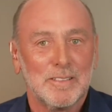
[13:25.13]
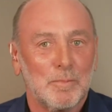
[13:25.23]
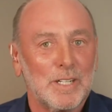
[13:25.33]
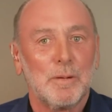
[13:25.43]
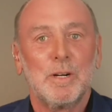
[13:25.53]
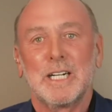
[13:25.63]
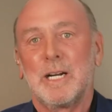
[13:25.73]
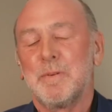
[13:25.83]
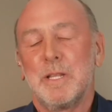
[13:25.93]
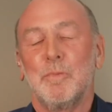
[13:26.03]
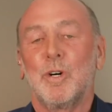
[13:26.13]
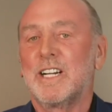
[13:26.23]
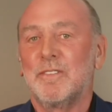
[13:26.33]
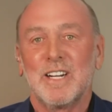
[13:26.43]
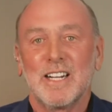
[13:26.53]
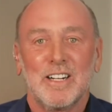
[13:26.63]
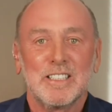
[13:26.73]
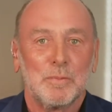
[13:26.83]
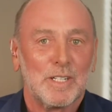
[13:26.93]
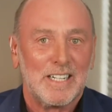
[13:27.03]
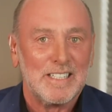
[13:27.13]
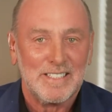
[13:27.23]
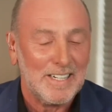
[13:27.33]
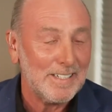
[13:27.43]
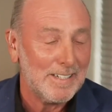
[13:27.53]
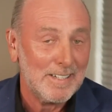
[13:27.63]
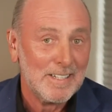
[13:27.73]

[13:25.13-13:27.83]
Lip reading: and when I woke up in the morning and realised what I'd done,